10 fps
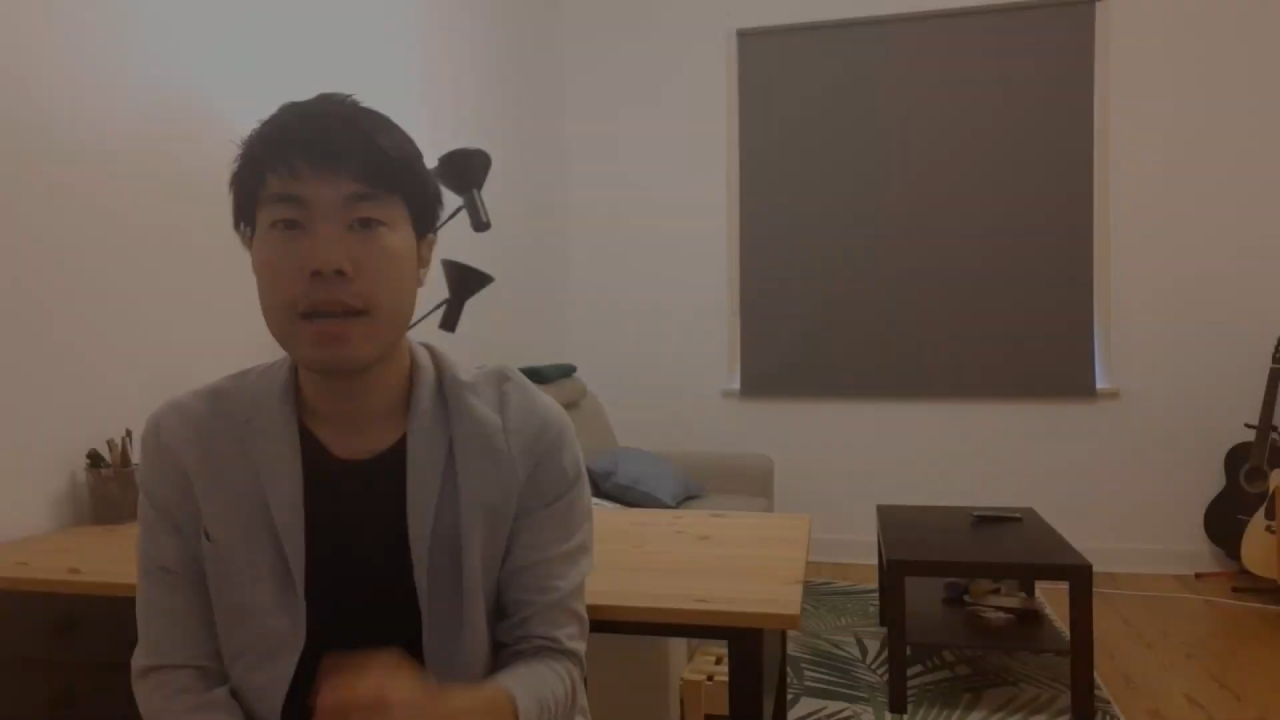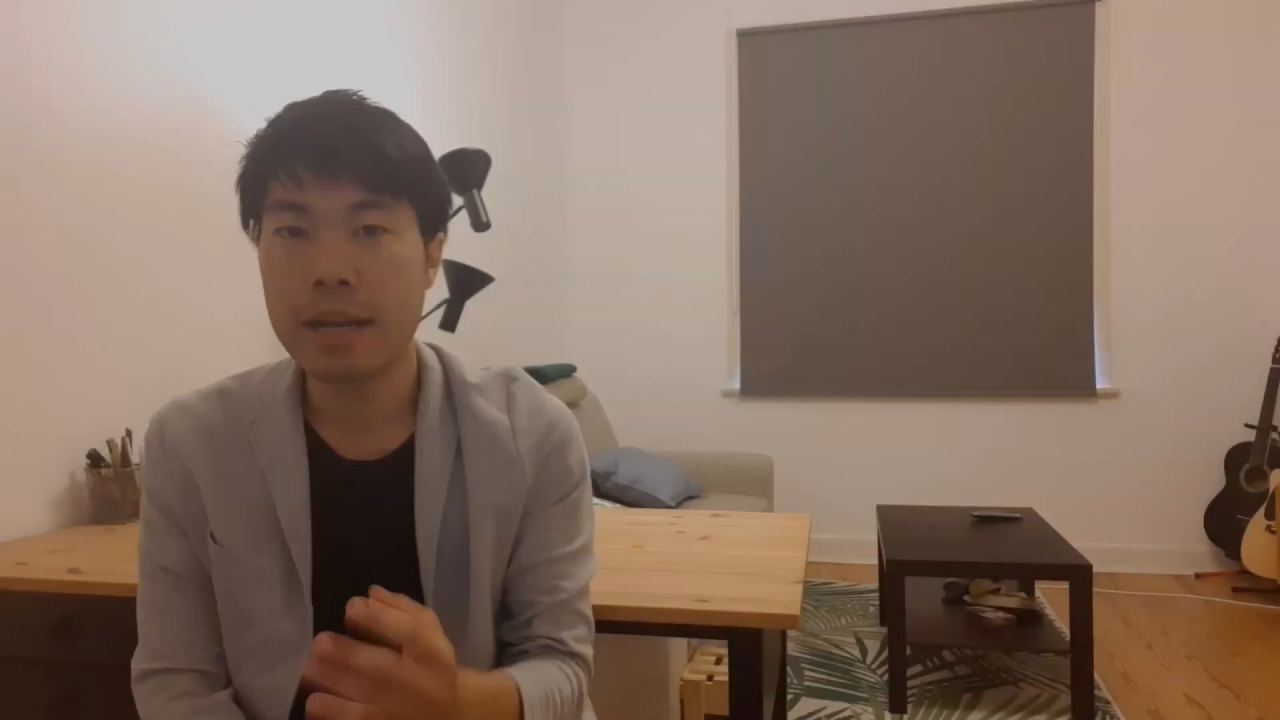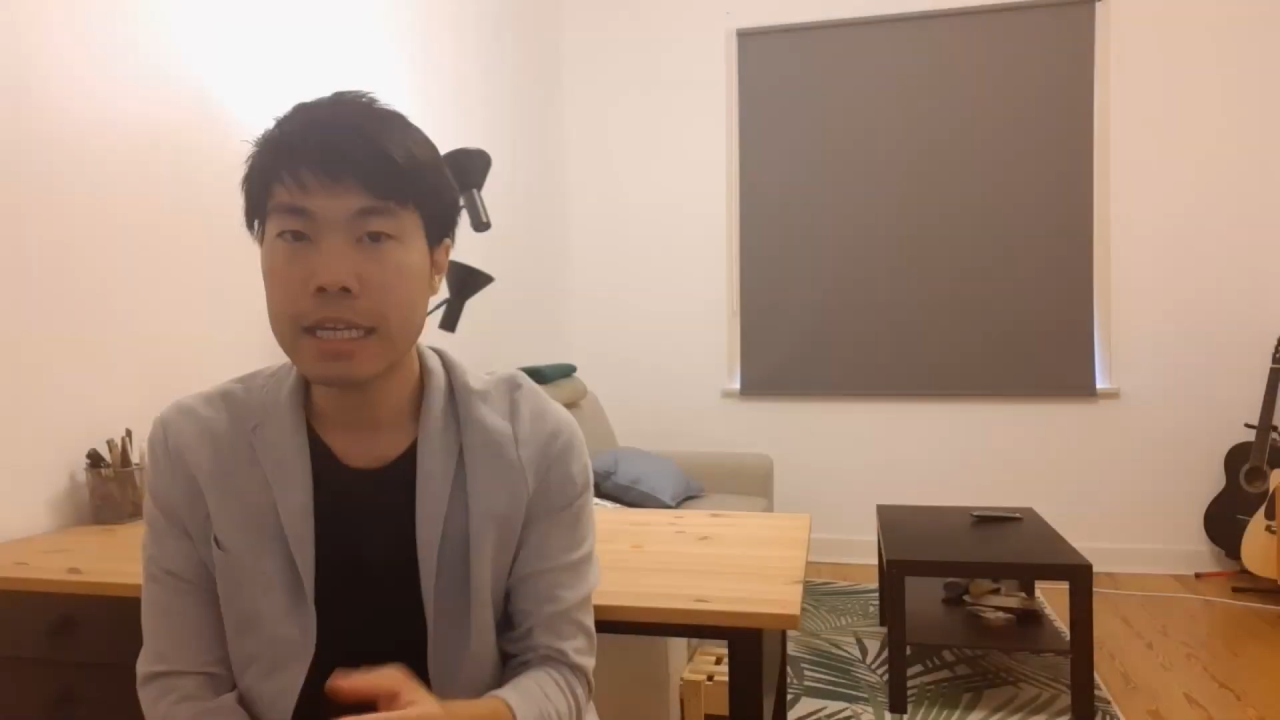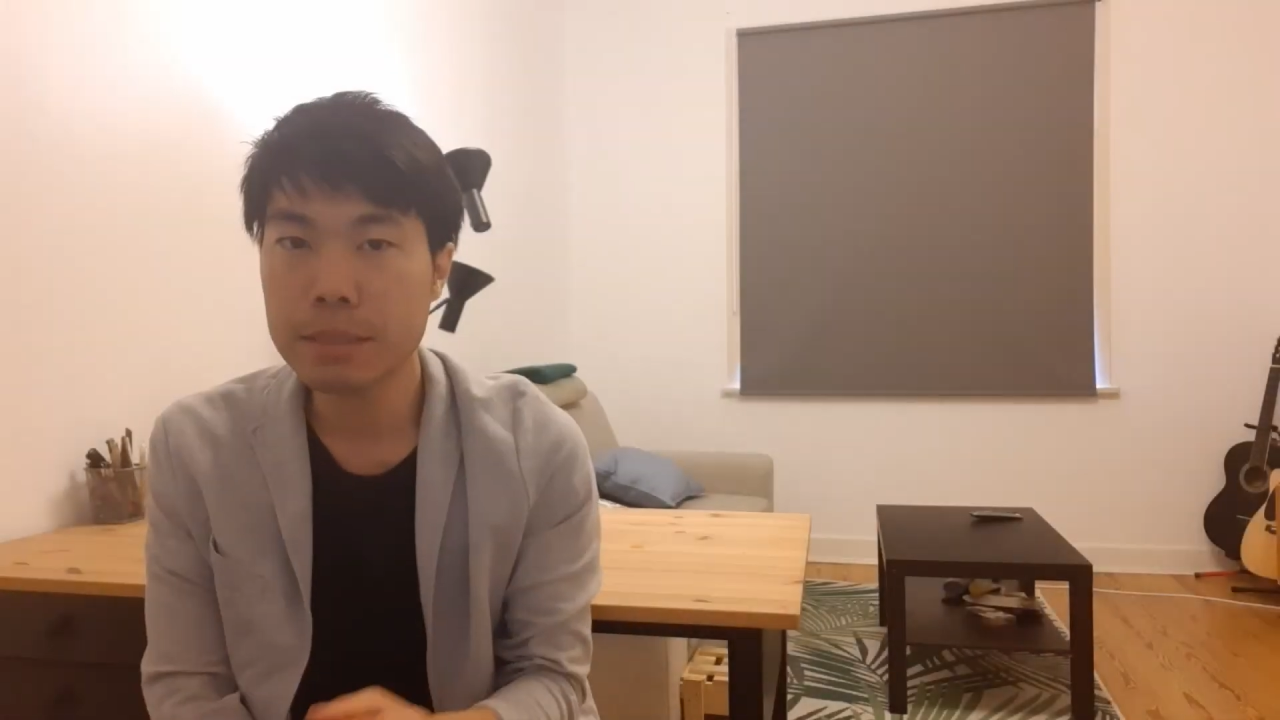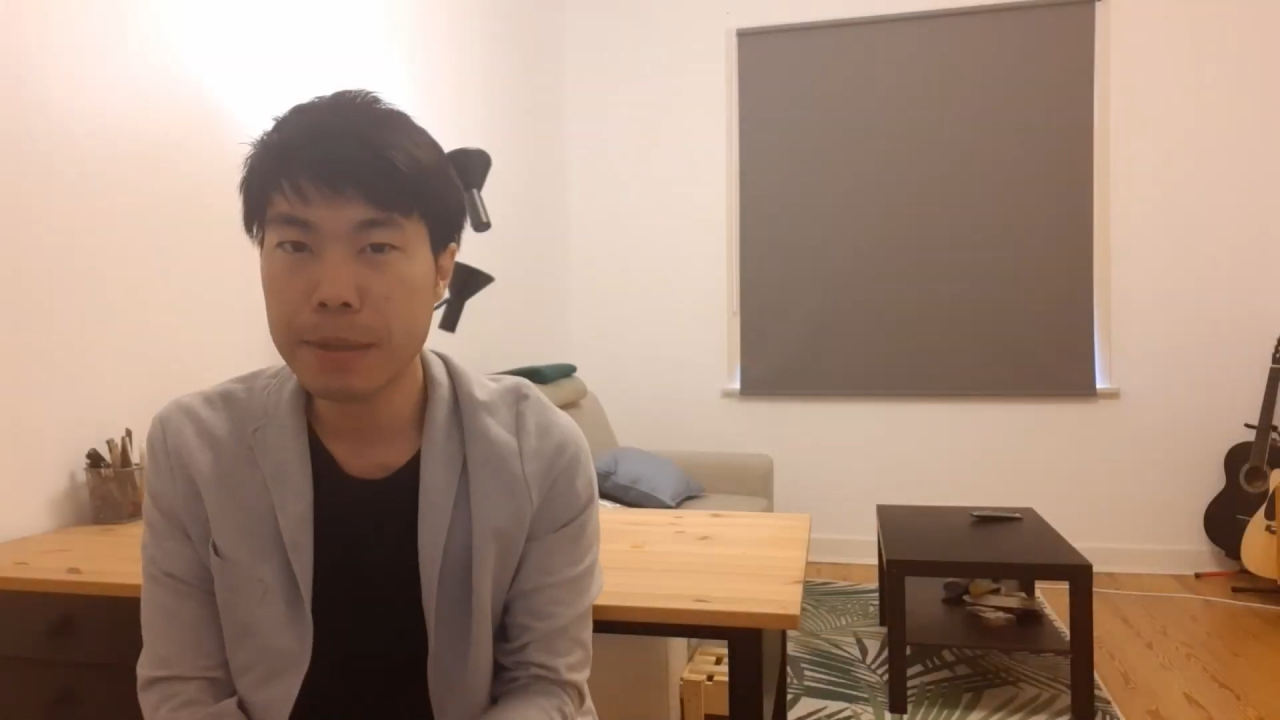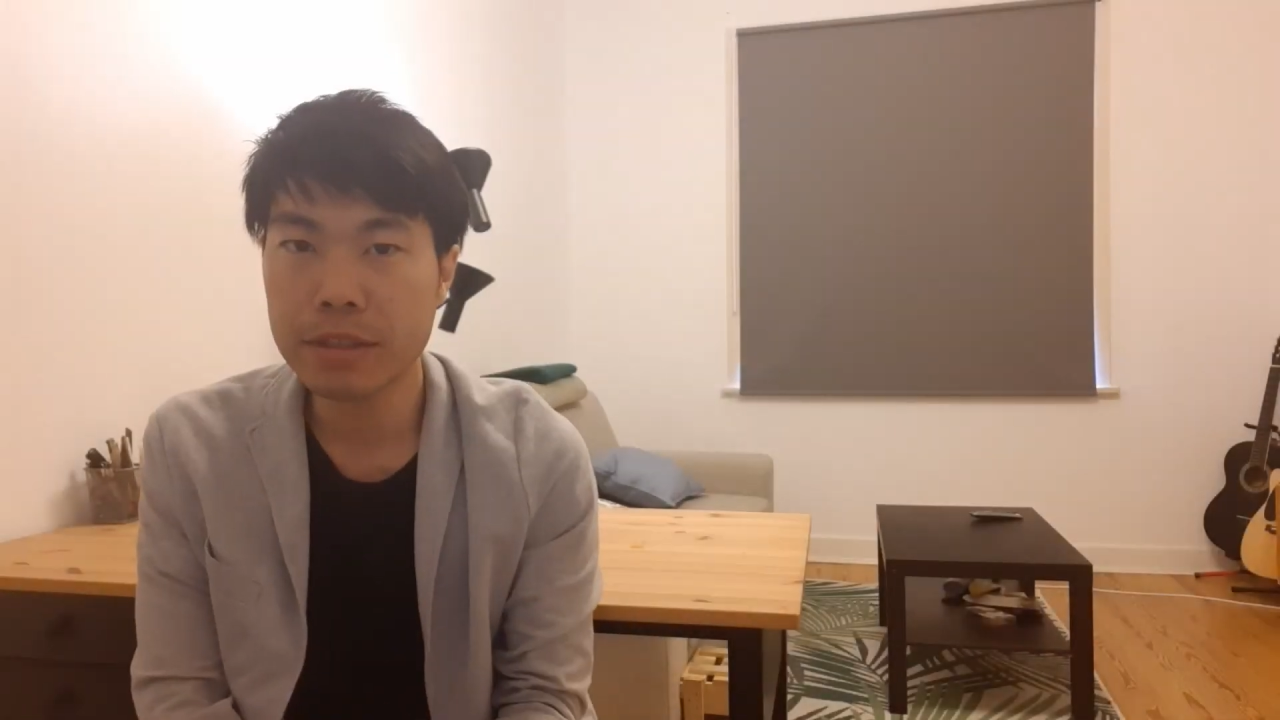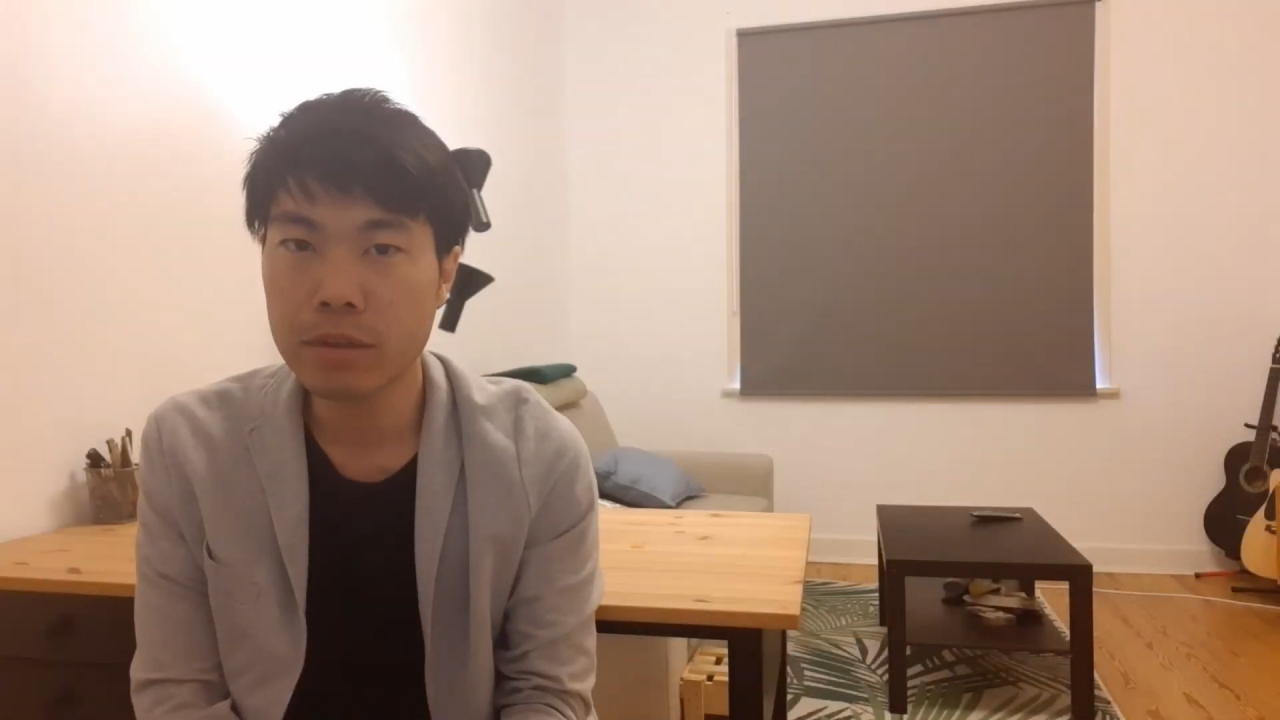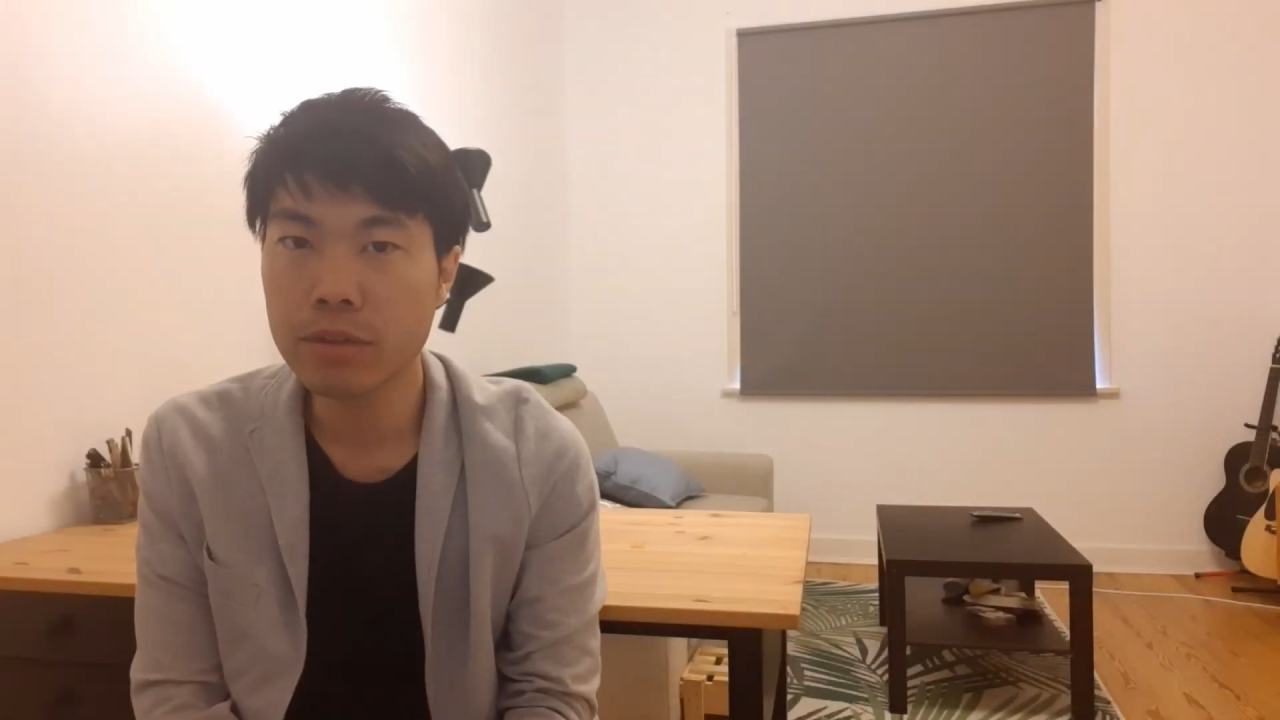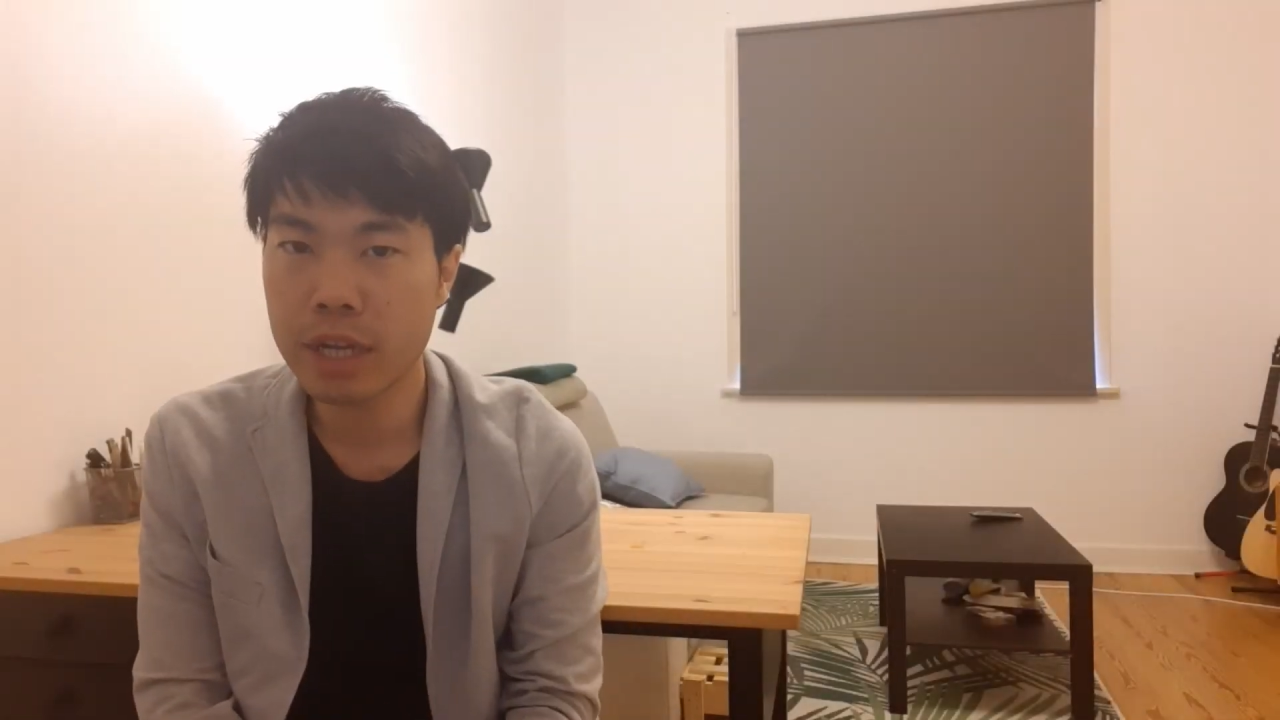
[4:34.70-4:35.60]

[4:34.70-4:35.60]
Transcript: Last but not